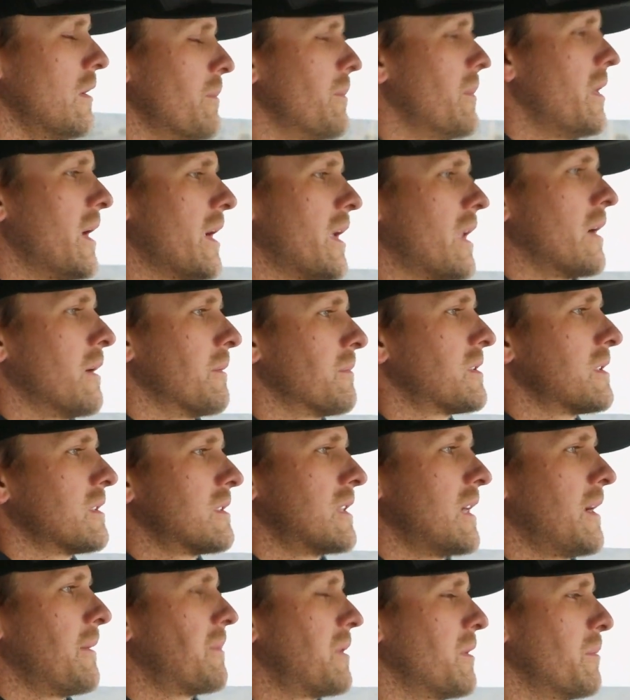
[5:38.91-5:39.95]
making them
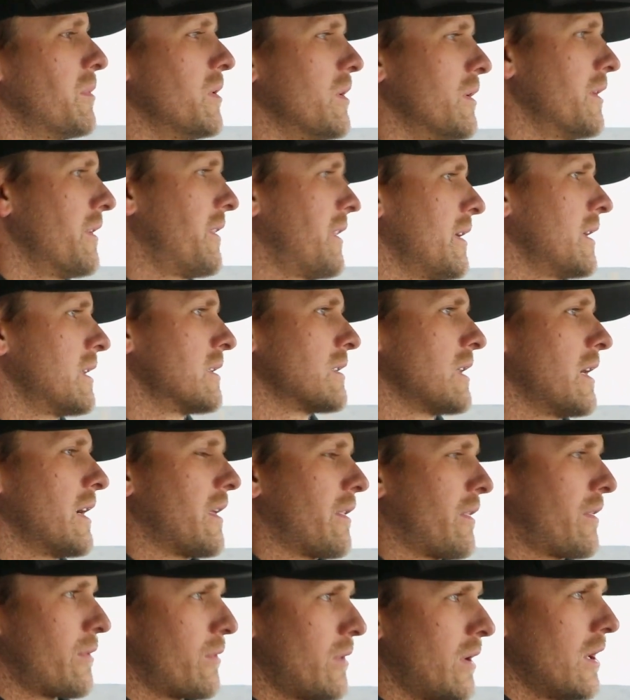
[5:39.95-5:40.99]
susceptible to things like
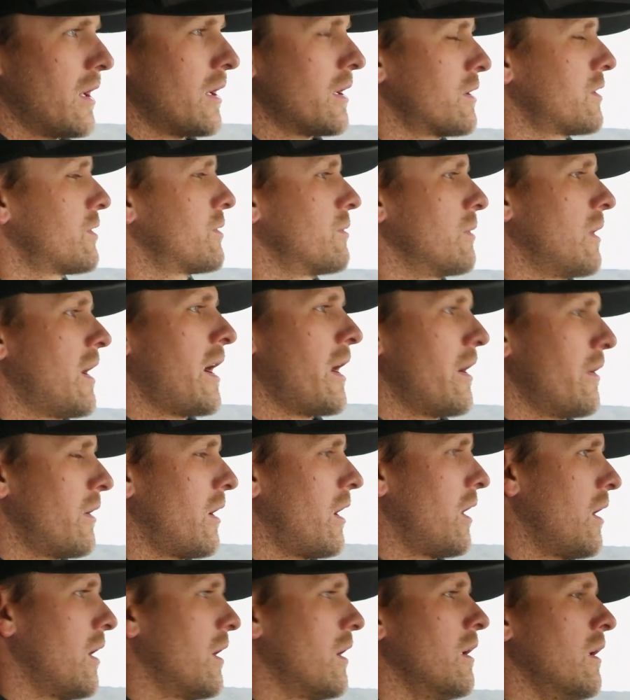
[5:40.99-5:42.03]
thrush, rain
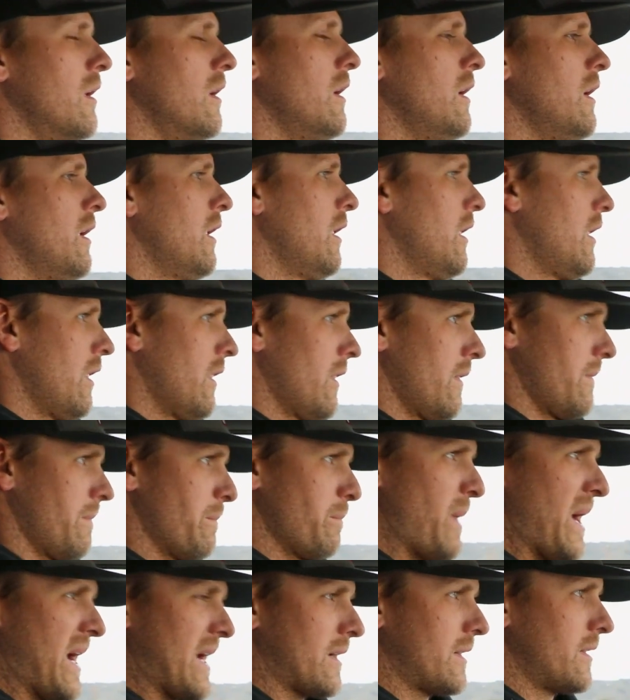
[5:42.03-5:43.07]
rot,
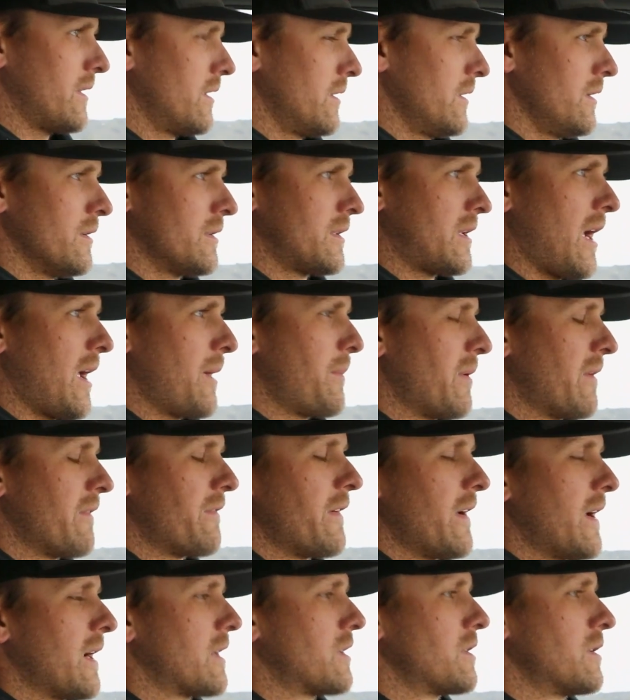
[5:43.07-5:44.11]
bacterial type
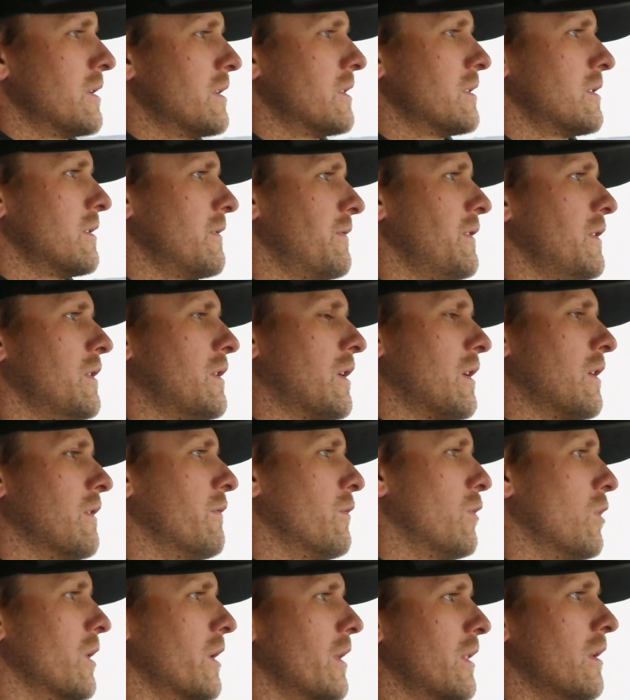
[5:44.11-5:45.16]
infections. If you can
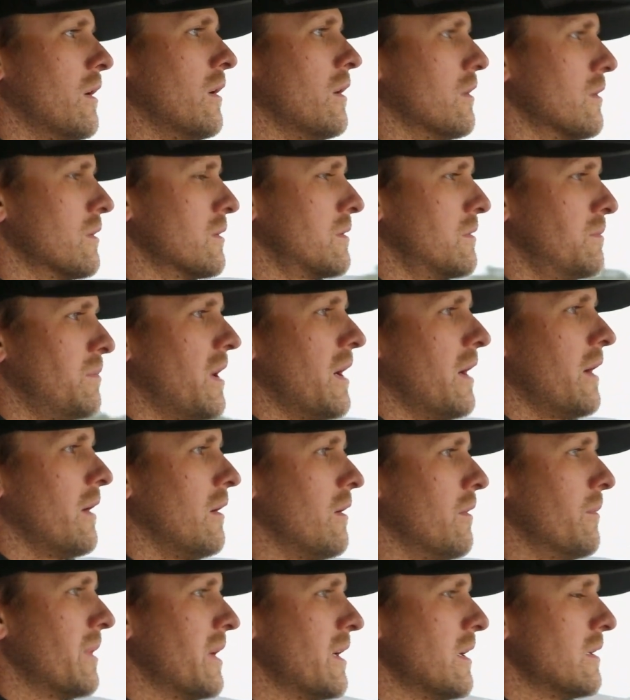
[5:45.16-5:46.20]
avoid those, by
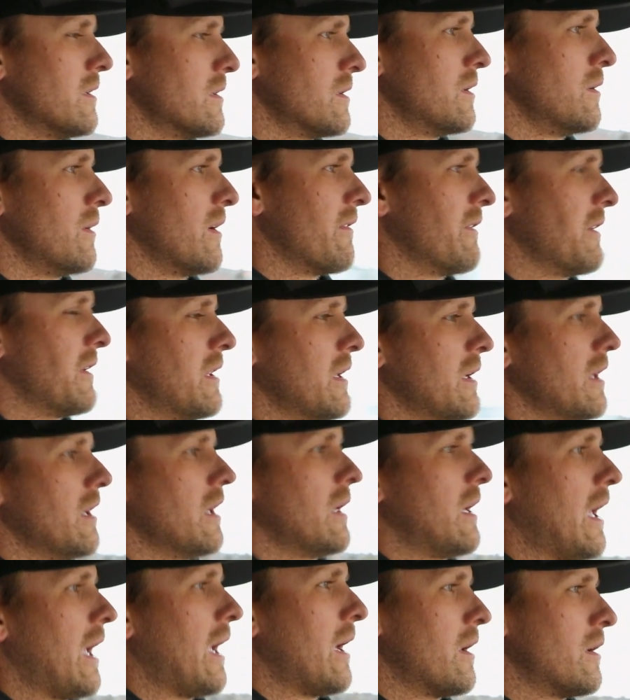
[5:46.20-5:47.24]
all means do everything you
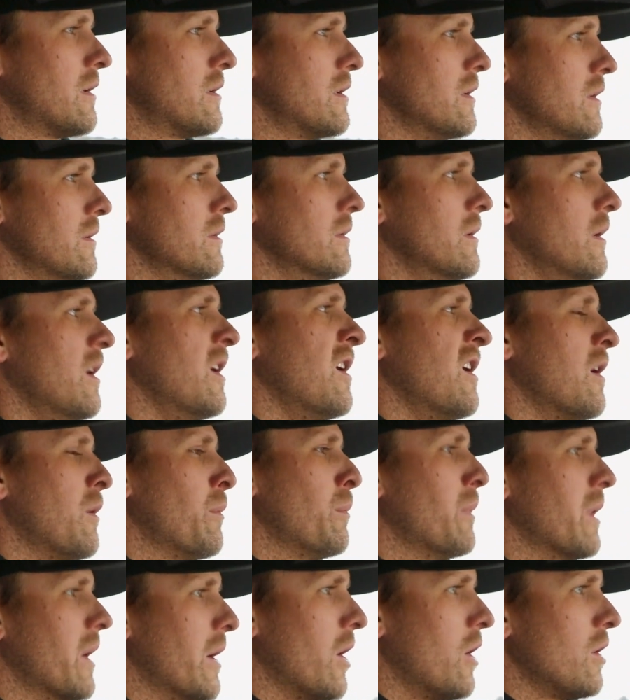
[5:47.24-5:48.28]
can to.
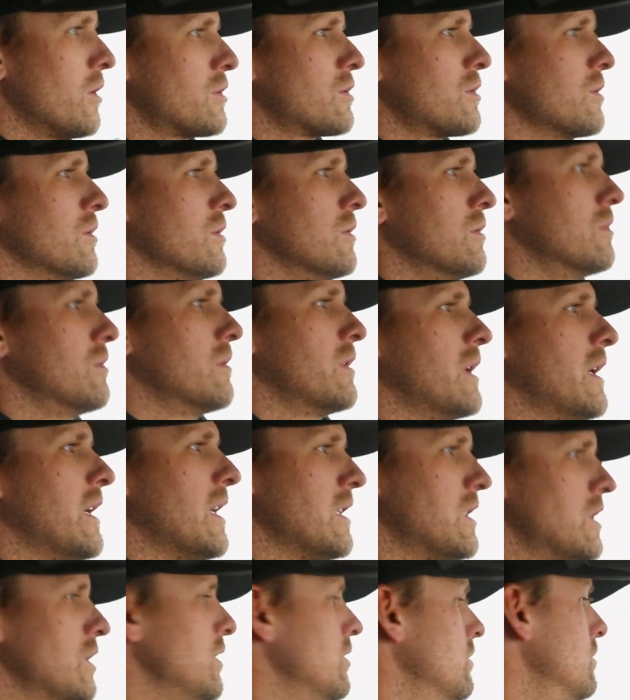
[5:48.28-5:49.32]
But also,
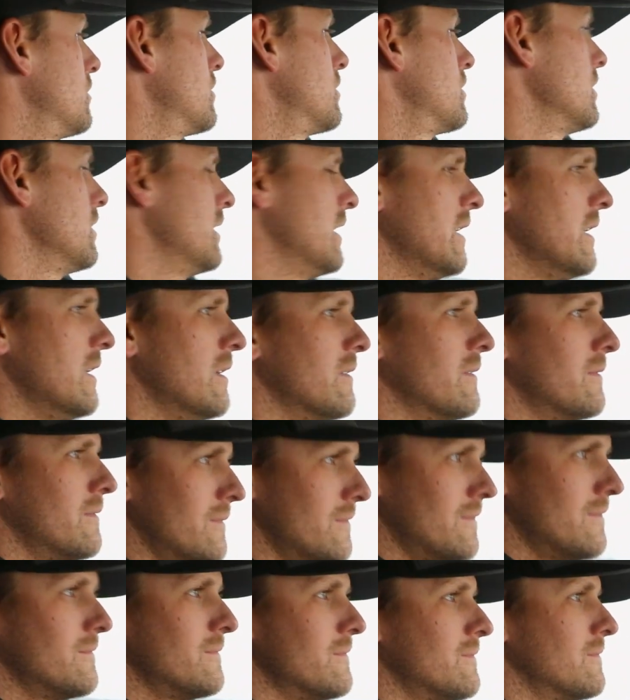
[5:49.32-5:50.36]
it's usually
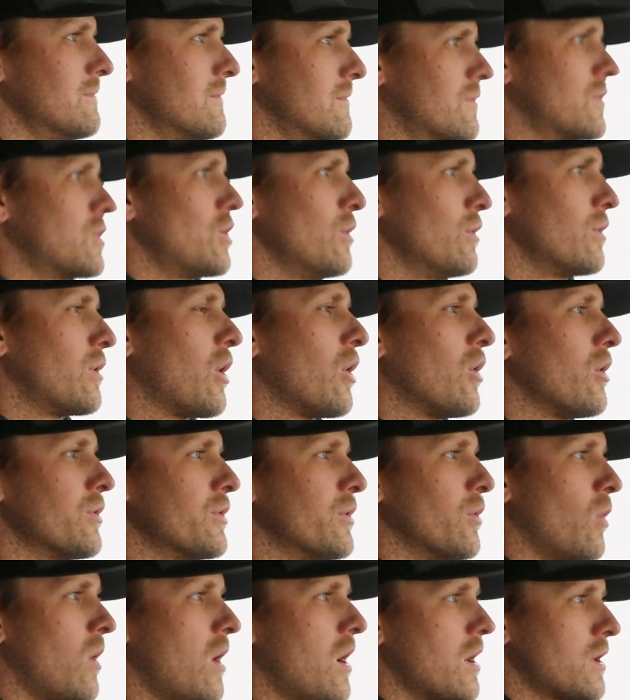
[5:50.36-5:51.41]
too cold
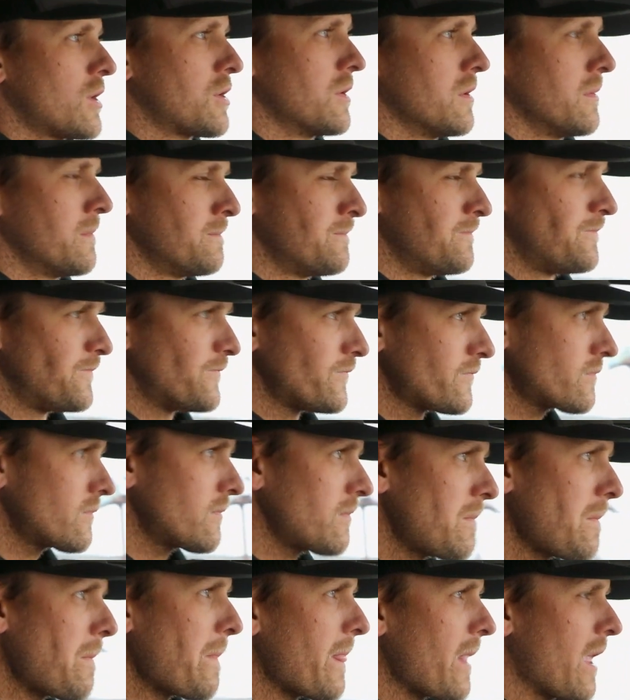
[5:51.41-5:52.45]
to wash them,
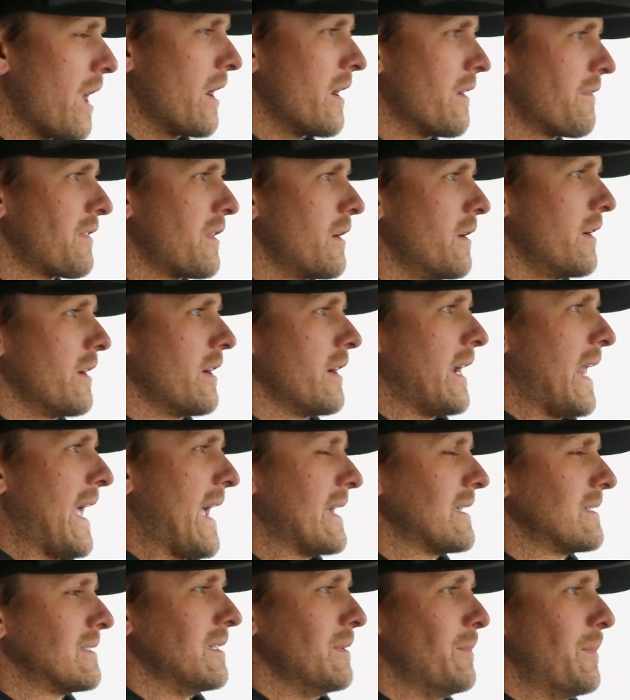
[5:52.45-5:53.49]
and if they're in a
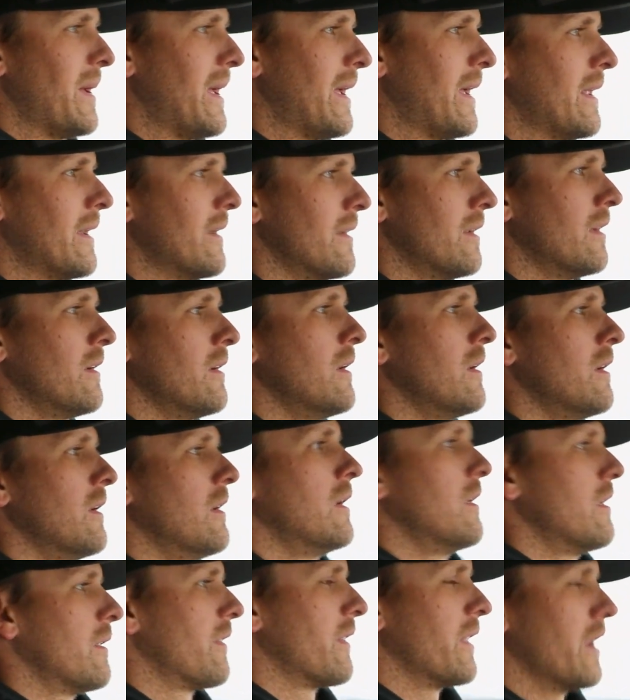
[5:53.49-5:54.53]
nasty pen,
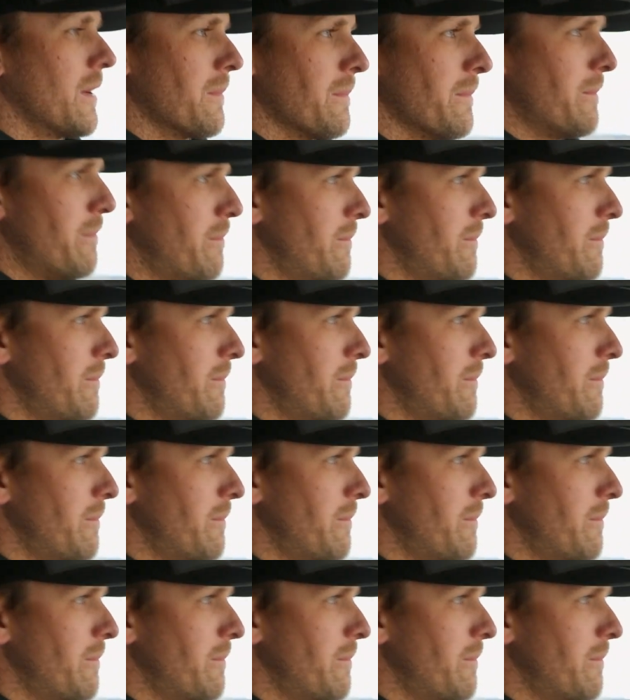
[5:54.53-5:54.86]
they're